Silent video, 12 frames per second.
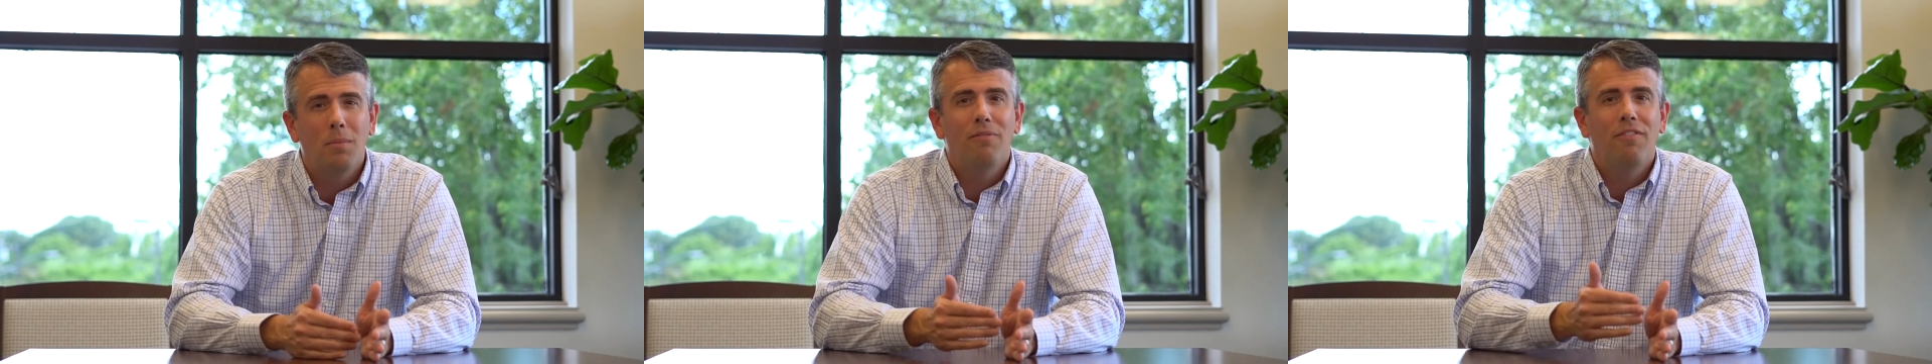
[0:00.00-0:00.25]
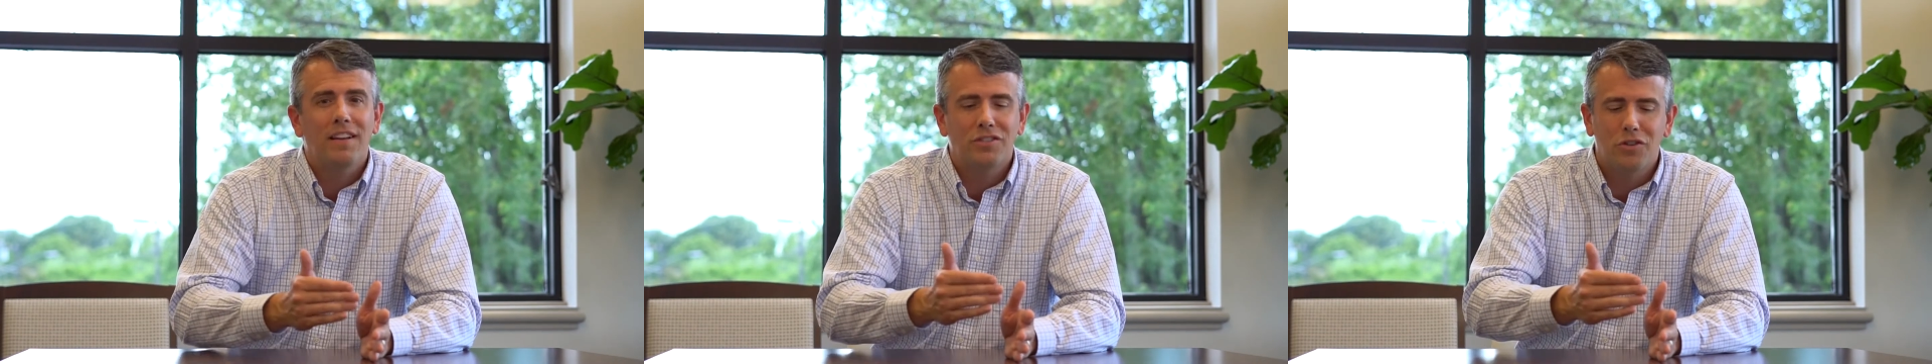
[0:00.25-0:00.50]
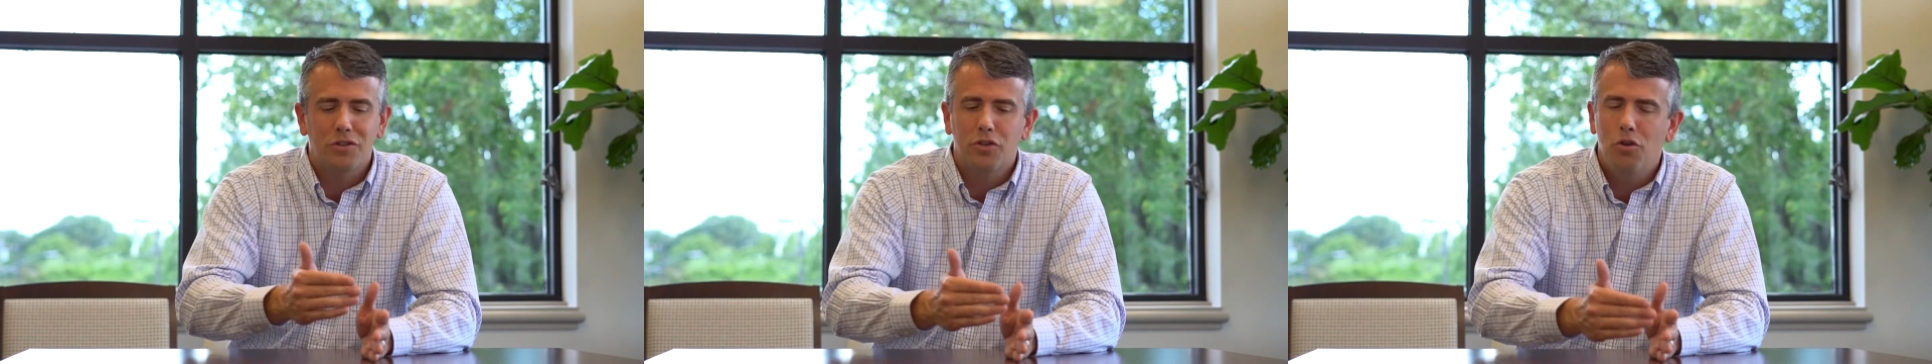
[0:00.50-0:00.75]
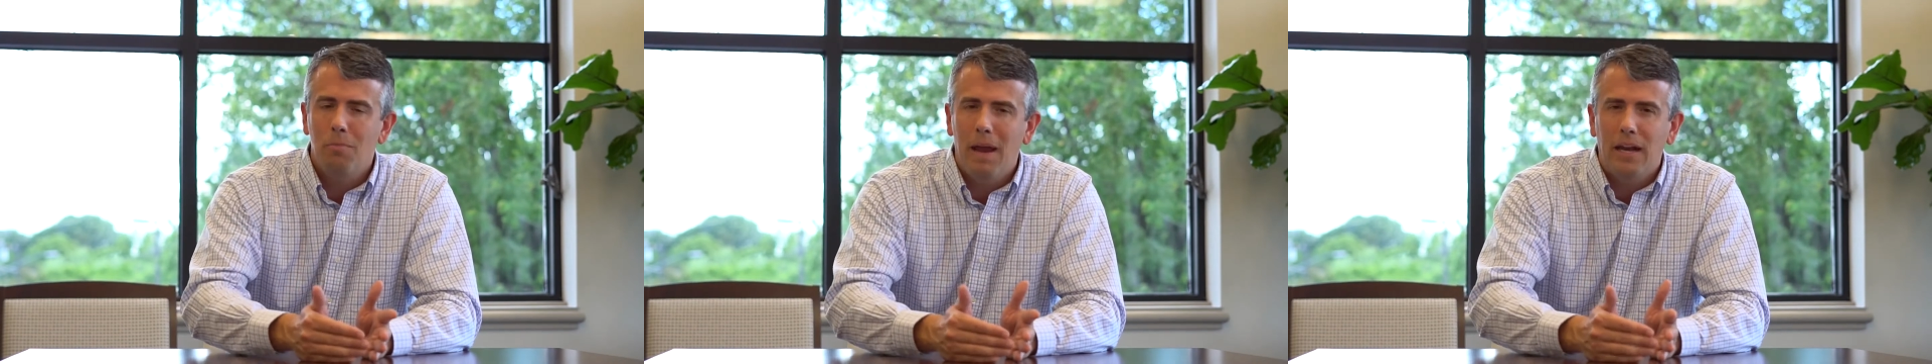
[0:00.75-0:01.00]
investors
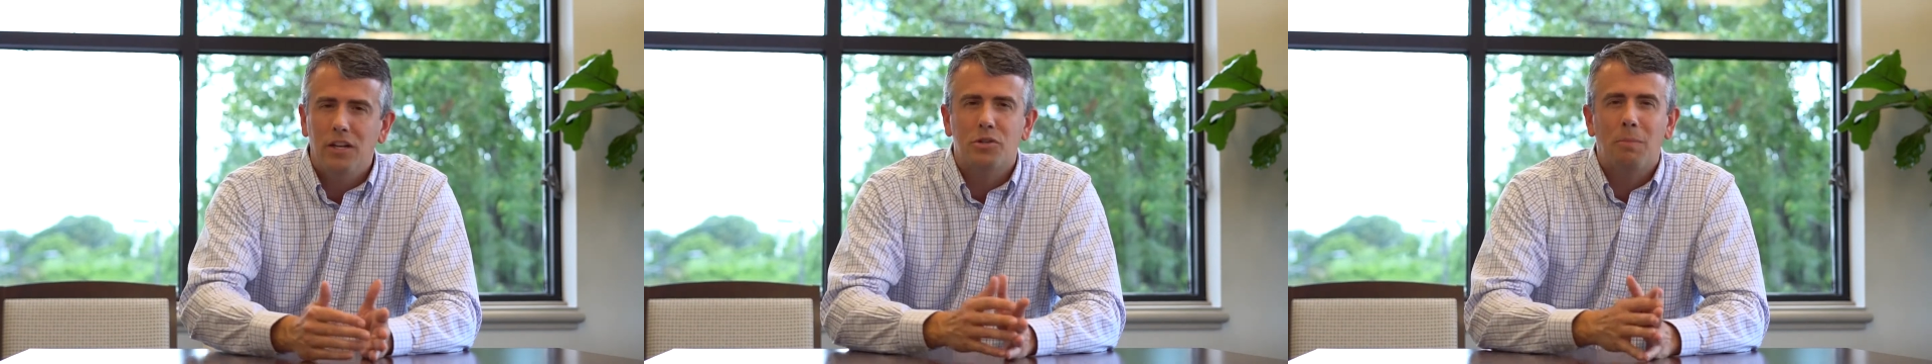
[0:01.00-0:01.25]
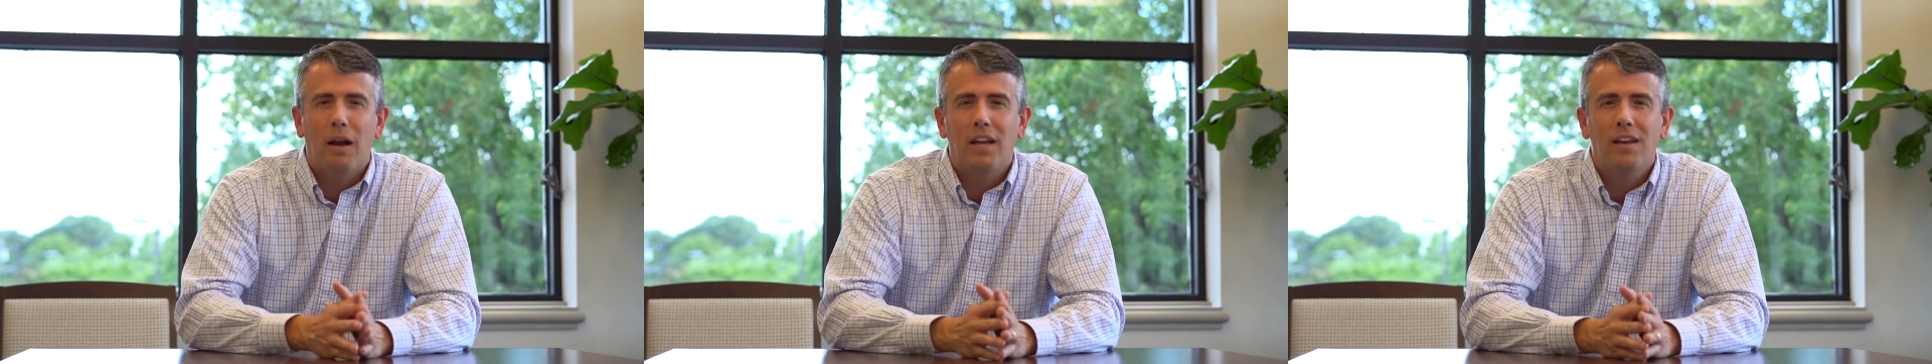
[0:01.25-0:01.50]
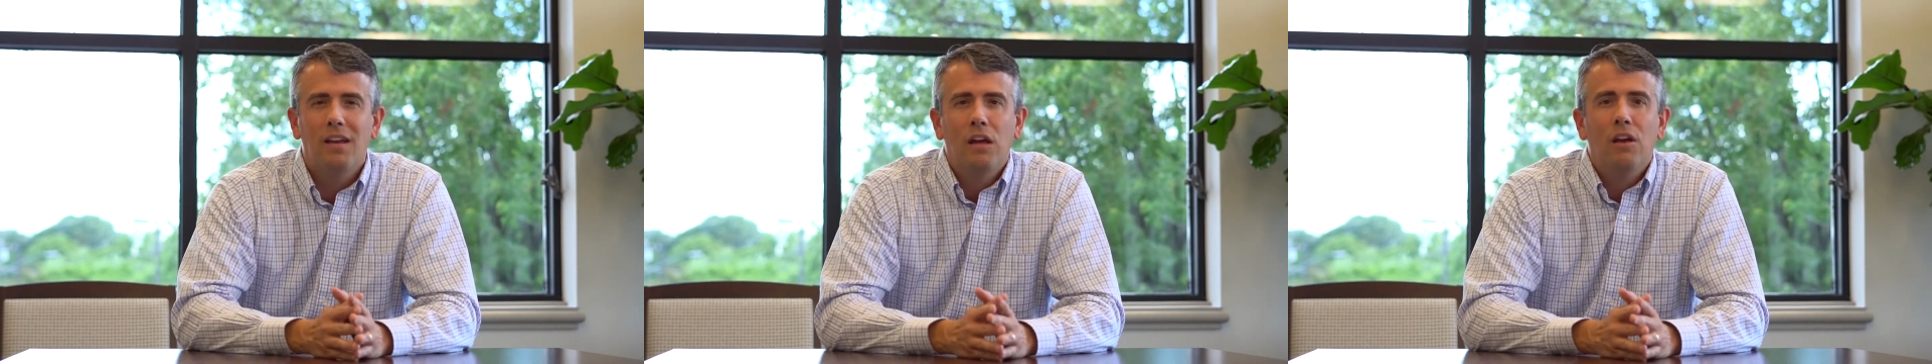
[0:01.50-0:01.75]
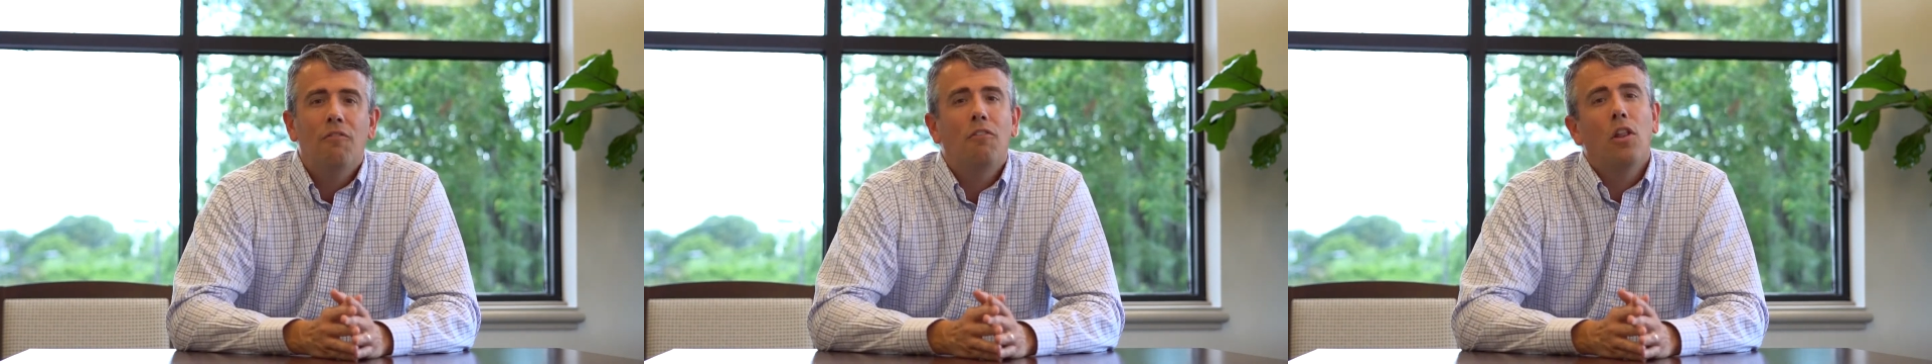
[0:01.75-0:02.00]
who manage money
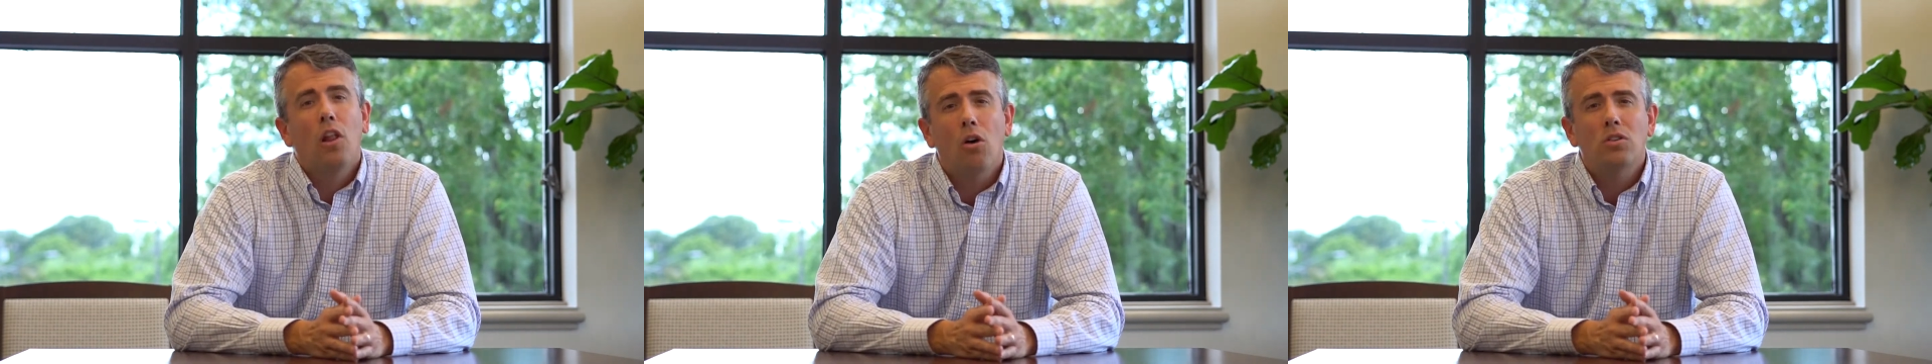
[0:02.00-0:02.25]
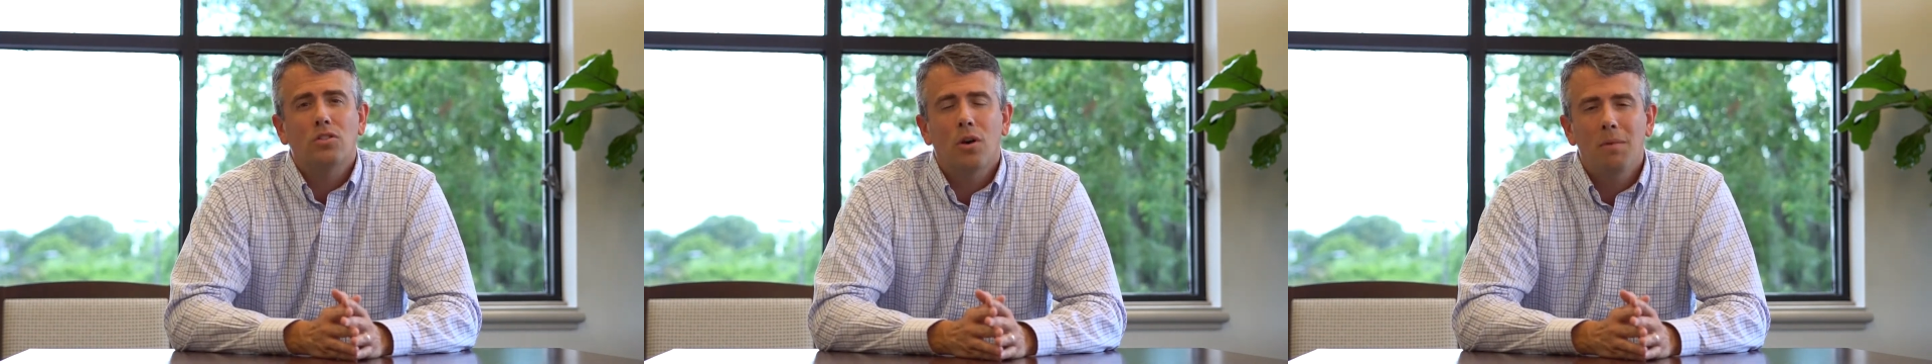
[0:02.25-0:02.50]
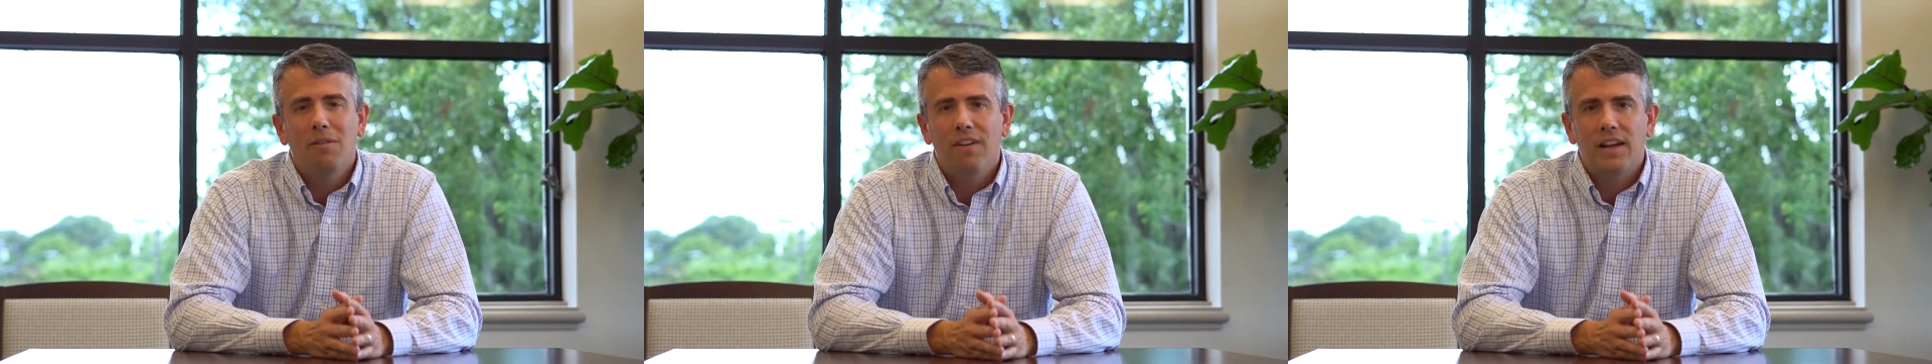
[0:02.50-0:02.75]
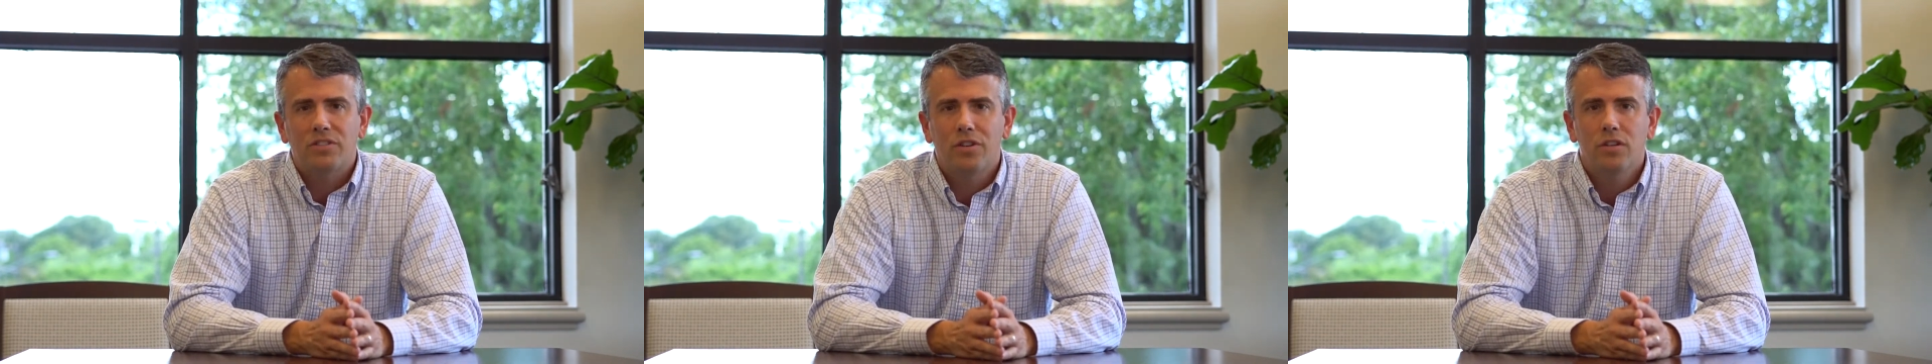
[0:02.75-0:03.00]
for long-term
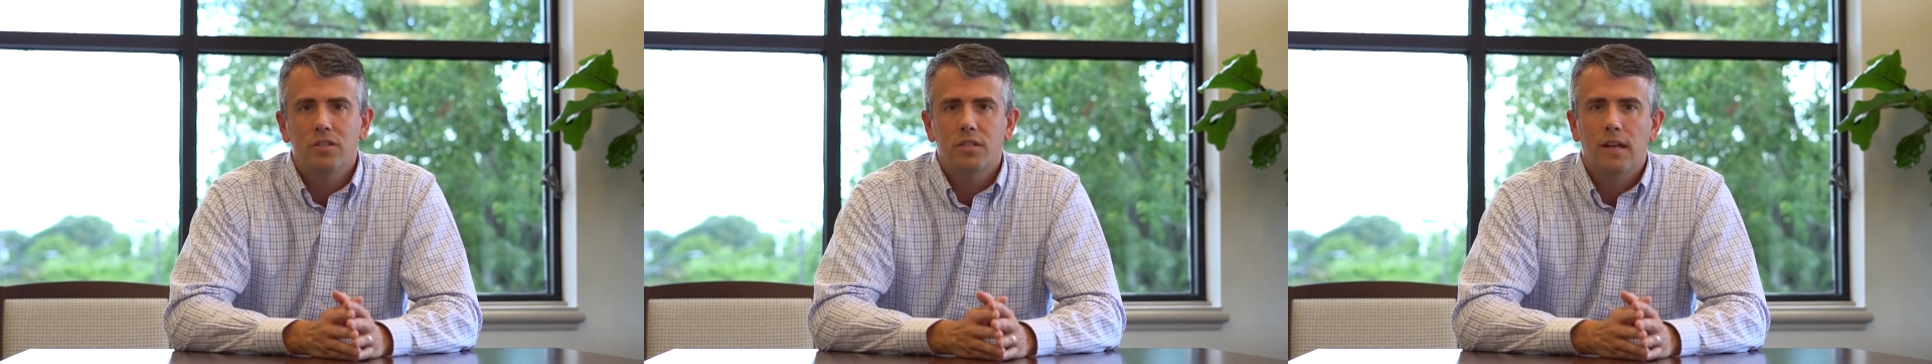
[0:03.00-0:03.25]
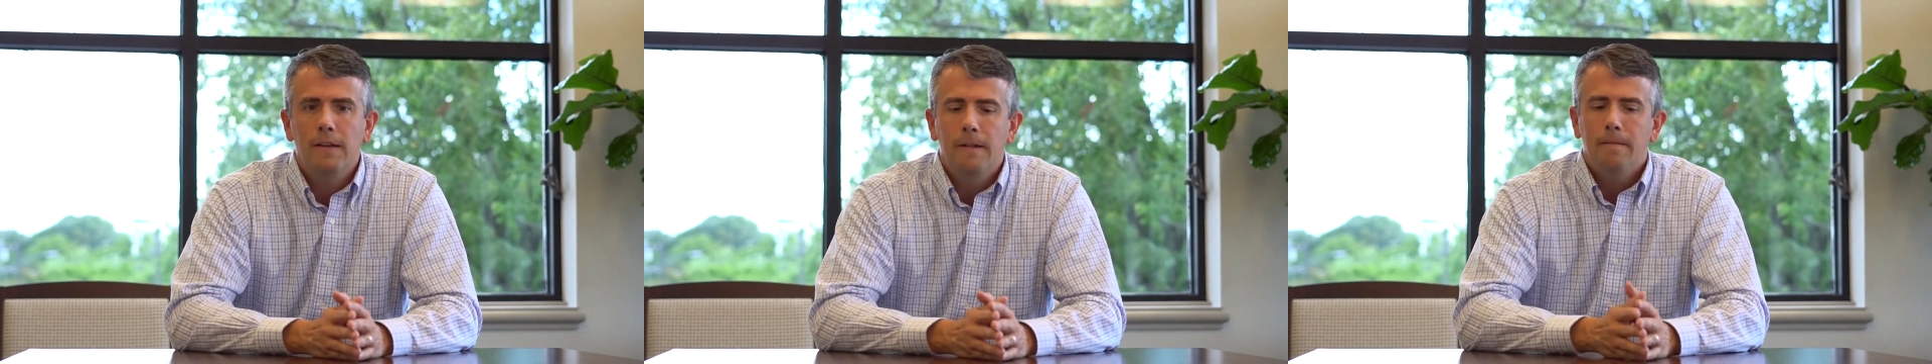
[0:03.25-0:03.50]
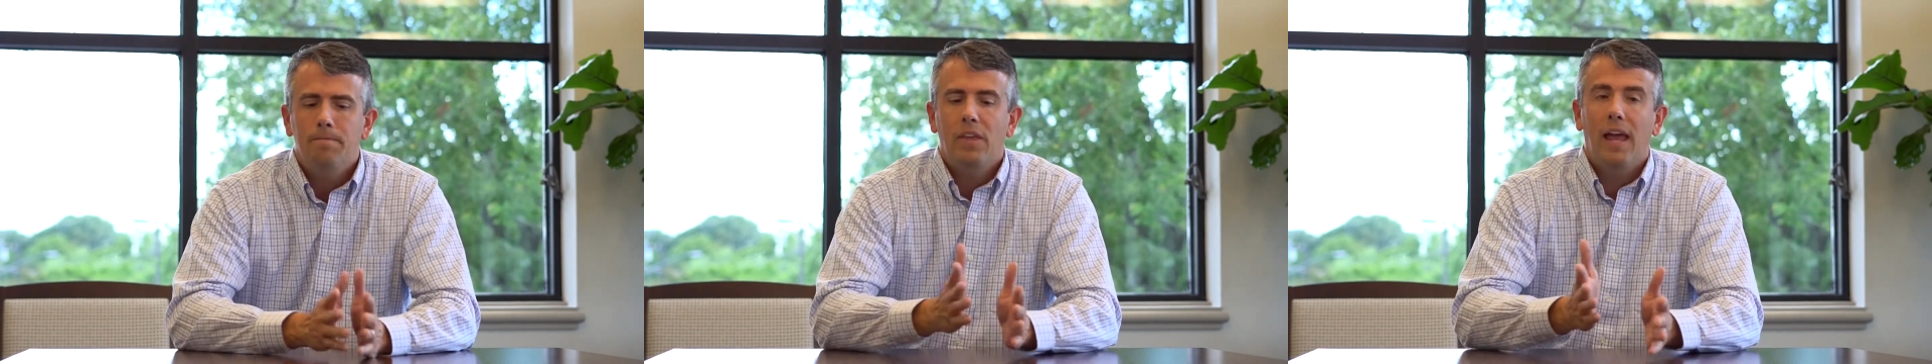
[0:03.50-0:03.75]
investors.